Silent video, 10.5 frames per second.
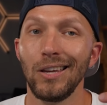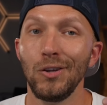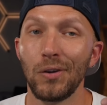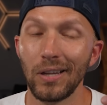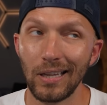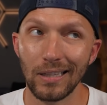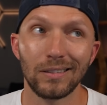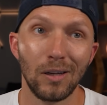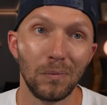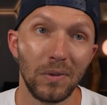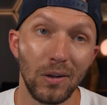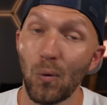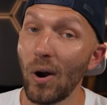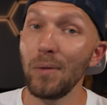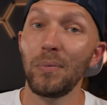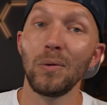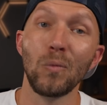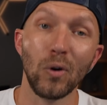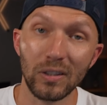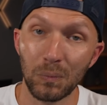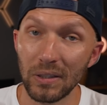You can get something quite a bit
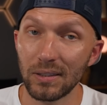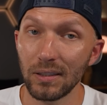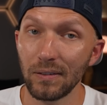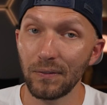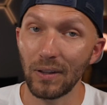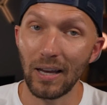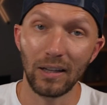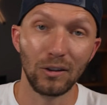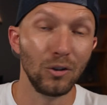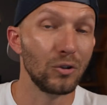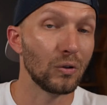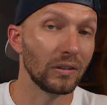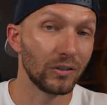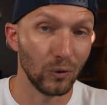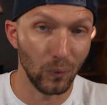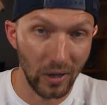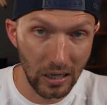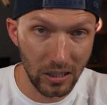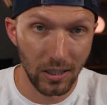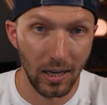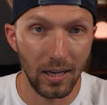more expensive like Lutron Serena
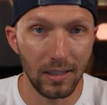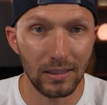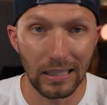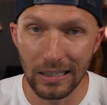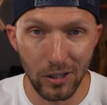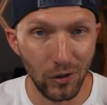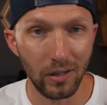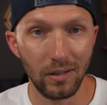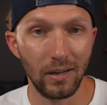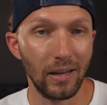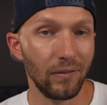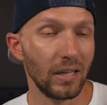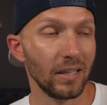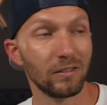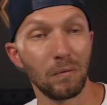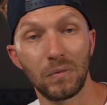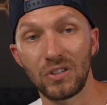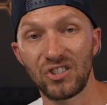shades, and then you can even get something